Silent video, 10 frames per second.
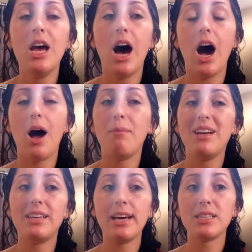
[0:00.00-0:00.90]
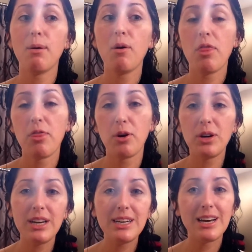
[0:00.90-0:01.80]
It takes about
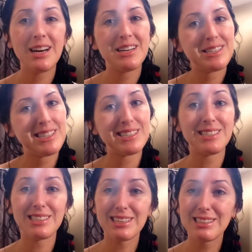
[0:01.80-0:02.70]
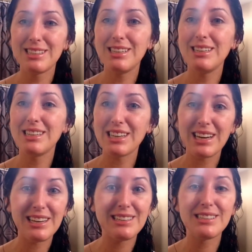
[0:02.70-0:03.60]
30 to 60
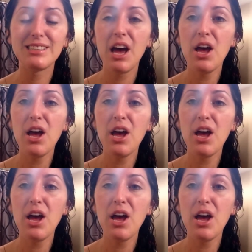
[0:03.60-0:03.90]
days